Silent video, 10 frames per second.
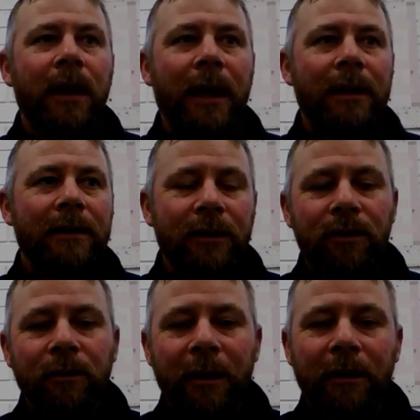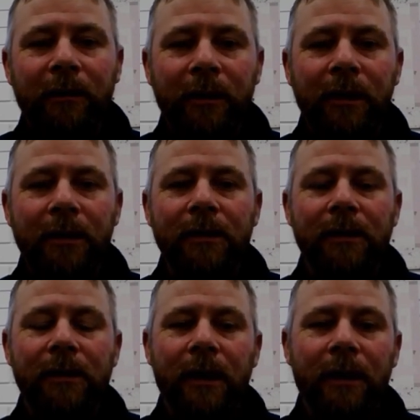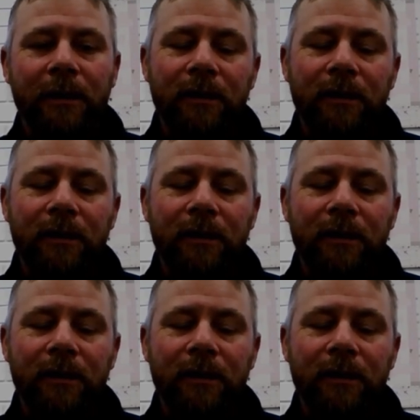asking too many things and there's